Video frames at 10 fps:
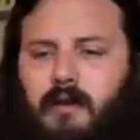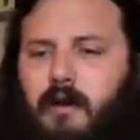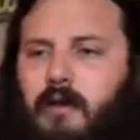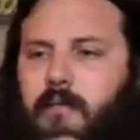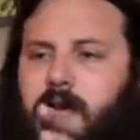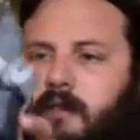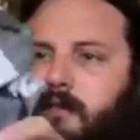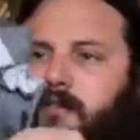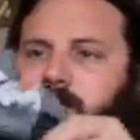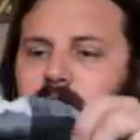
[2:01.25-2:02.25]
oh man,
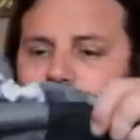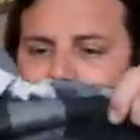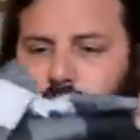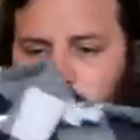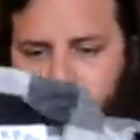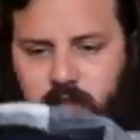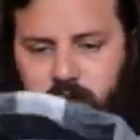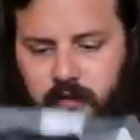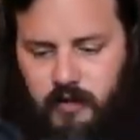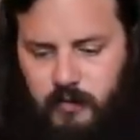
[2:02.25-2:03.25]
this is actually way
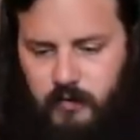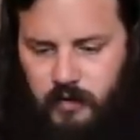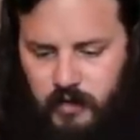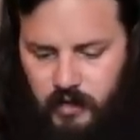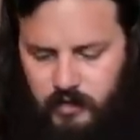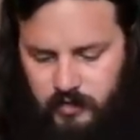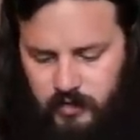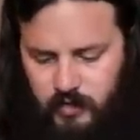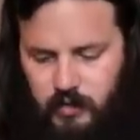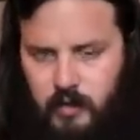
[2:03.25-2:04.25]
thicker than I would have guessed.
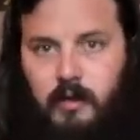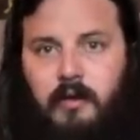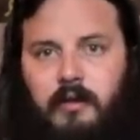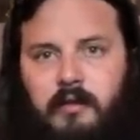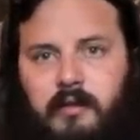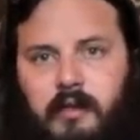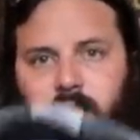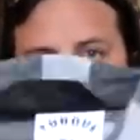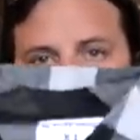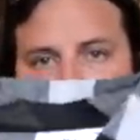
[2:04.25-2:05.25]

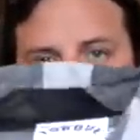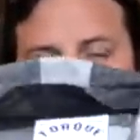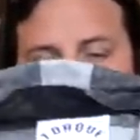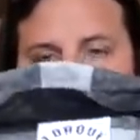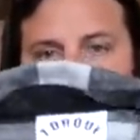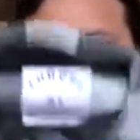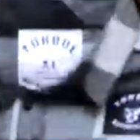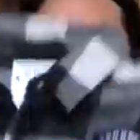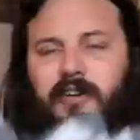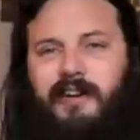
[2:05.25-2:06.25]
Yeah, so I got me a new
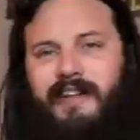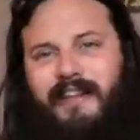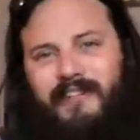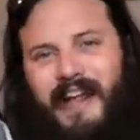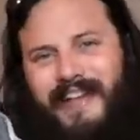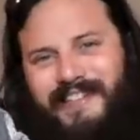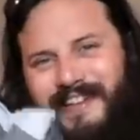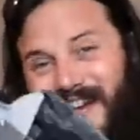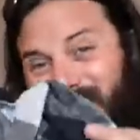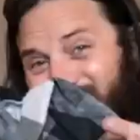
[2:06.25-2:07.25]
shirt. It even has a
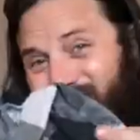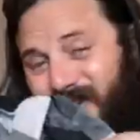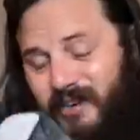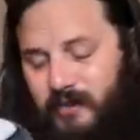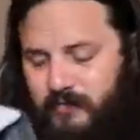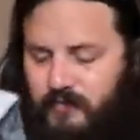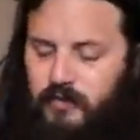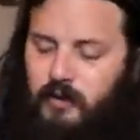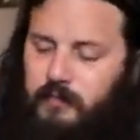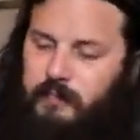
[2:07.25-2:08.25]
collar. If
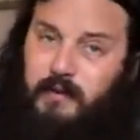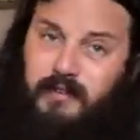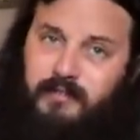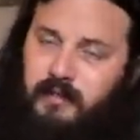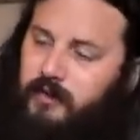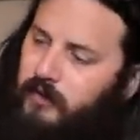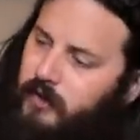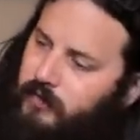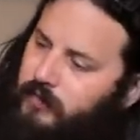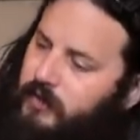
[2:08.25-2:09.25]
you know me personally, you know I
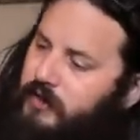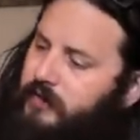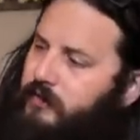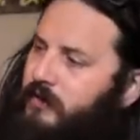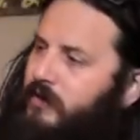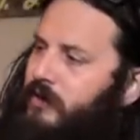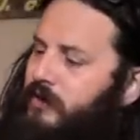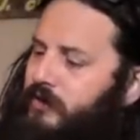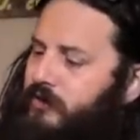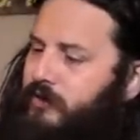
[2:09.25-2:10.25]
don't really
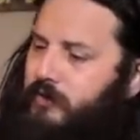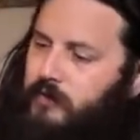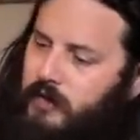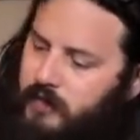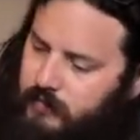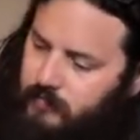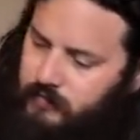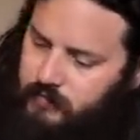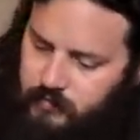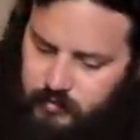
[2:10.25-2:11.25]
do
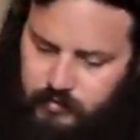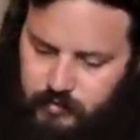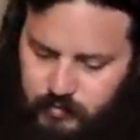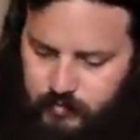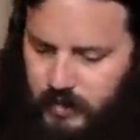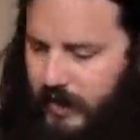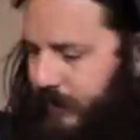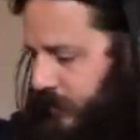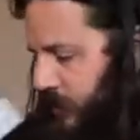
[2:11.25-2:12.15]
that